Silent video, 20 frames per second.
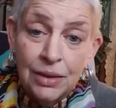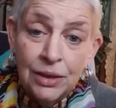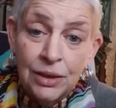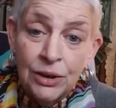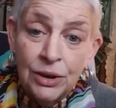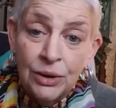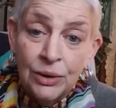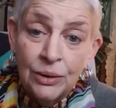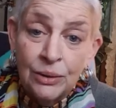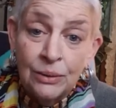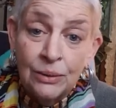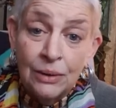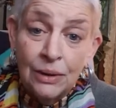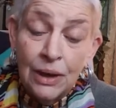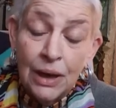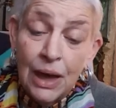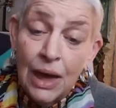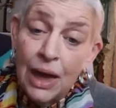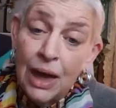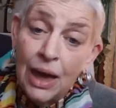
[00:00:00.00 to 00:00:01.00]
you know,
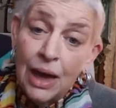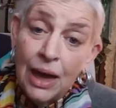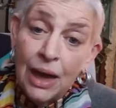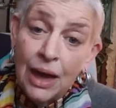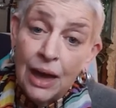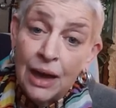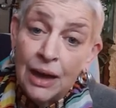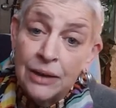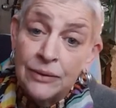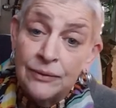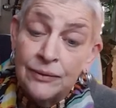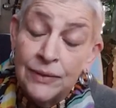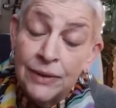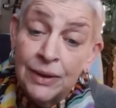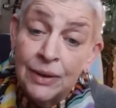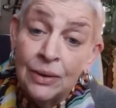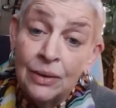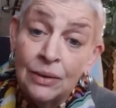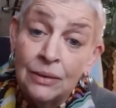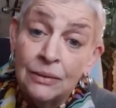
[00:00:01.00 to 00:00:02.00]
I
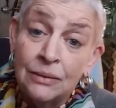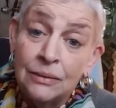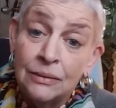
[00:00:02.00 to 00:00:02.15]
feel